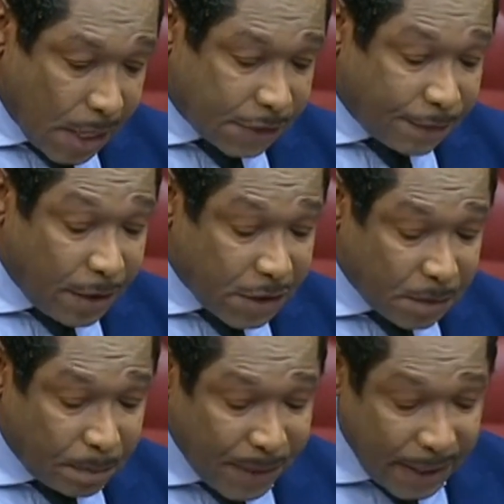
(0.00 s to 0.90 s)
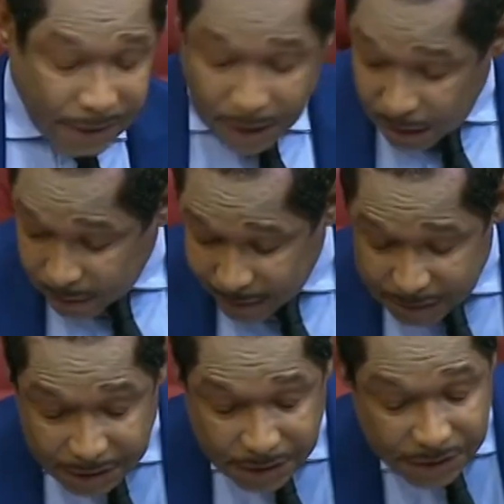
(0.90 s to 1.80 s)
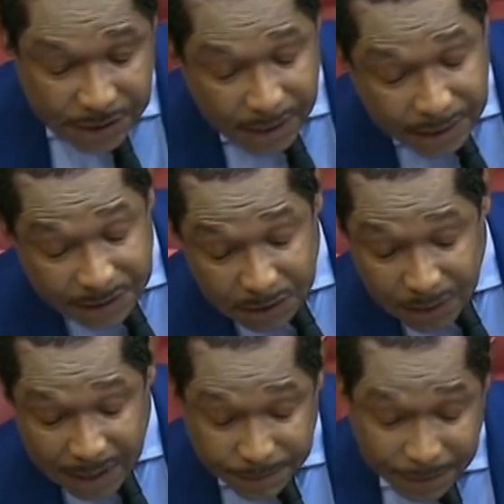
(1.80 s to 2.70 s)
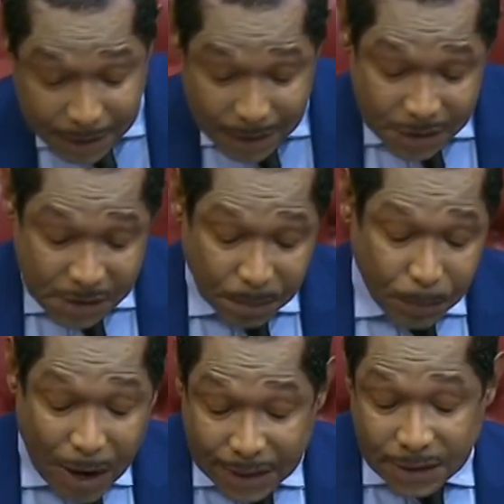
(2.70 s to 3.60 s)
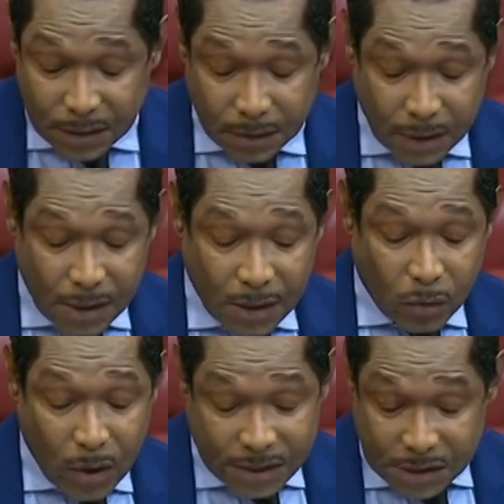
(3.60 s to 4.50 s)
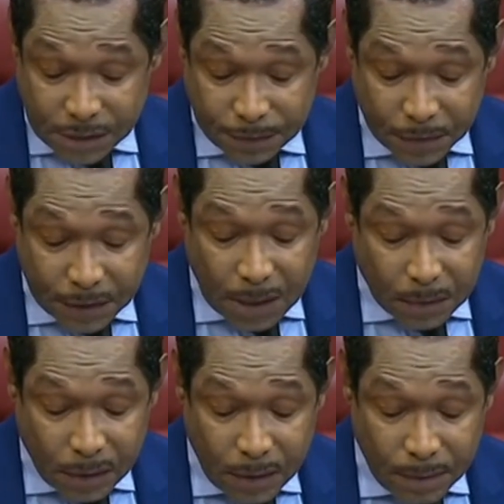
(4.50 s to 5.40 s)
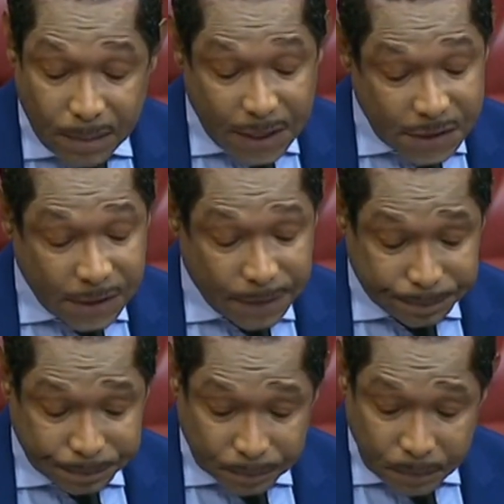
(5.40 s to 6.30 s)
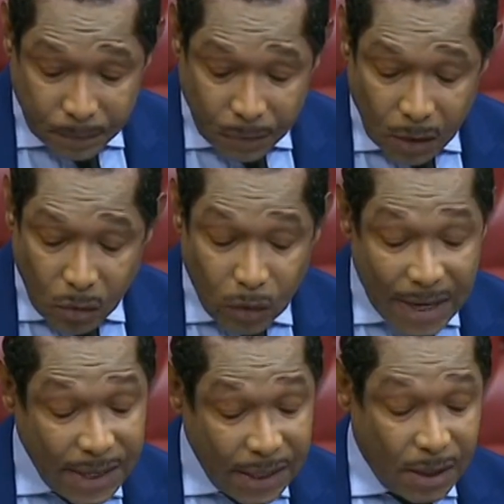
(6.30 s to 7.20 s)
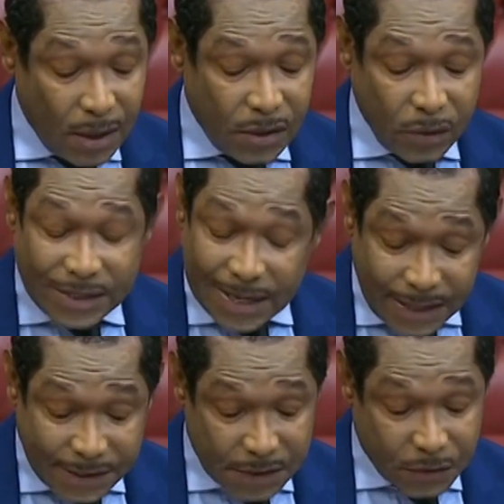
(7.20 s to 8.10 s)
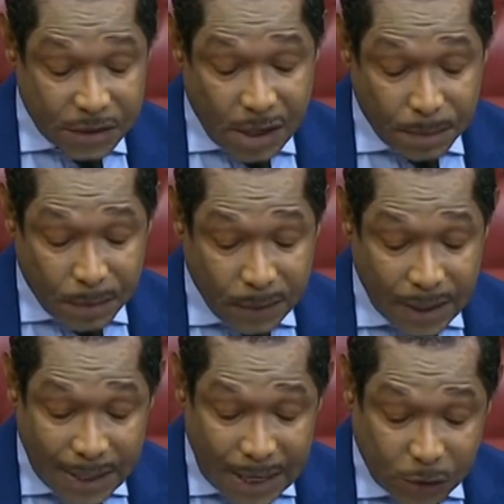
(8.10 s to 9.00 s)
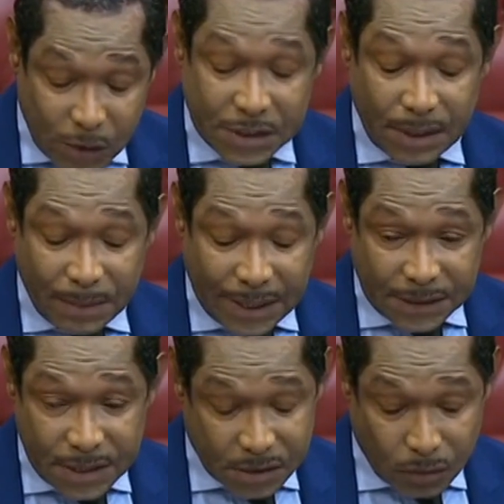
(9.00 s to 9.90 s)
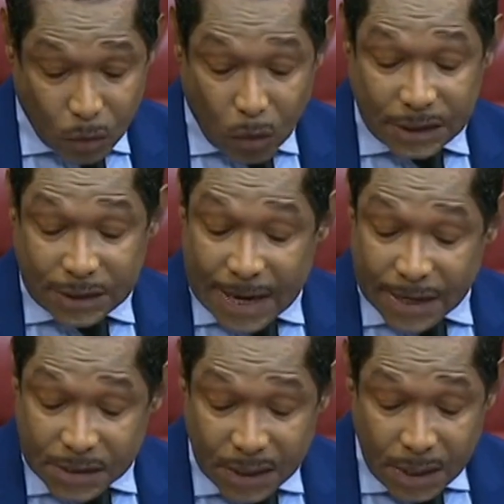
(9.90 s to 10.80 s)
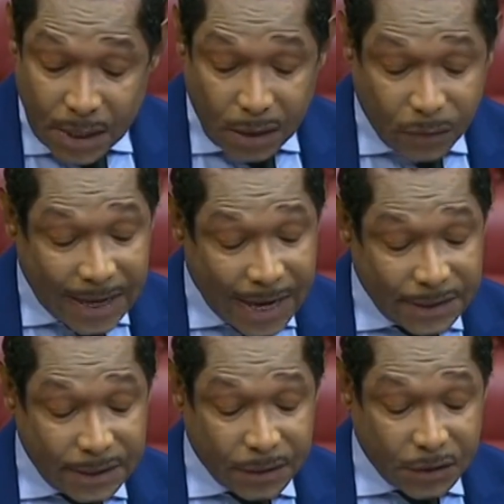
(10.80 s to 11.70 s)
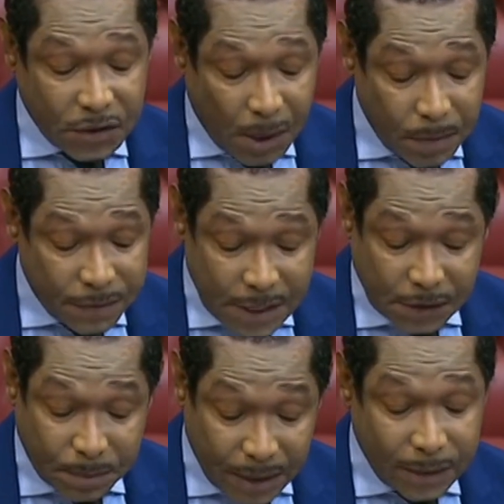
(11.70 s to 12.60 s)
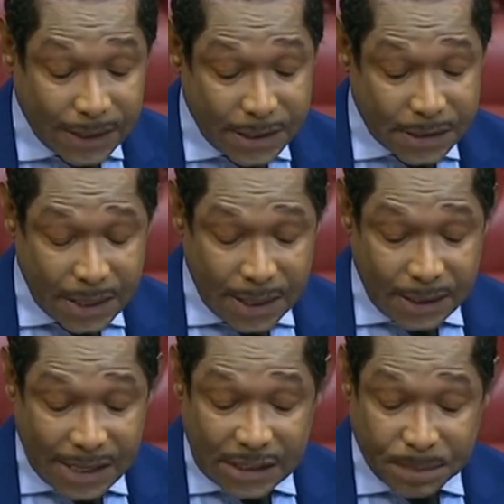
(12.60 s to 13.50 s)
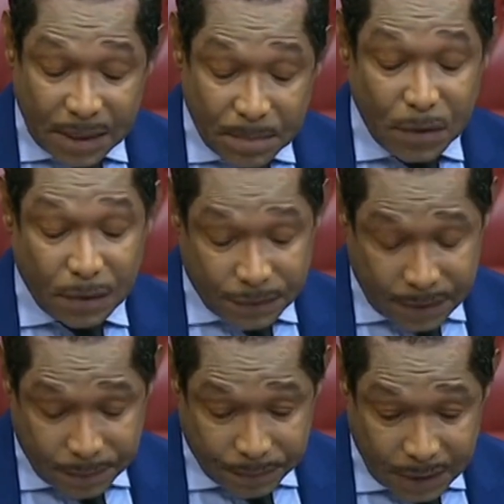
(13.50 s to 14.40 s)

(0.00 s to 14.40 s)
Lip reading: As far as PDR is concerned, I do have some practical questions for the Noble Minister. Would any utilities, for example, electricity meters and water tanks located at the top of such buildings need to be moved?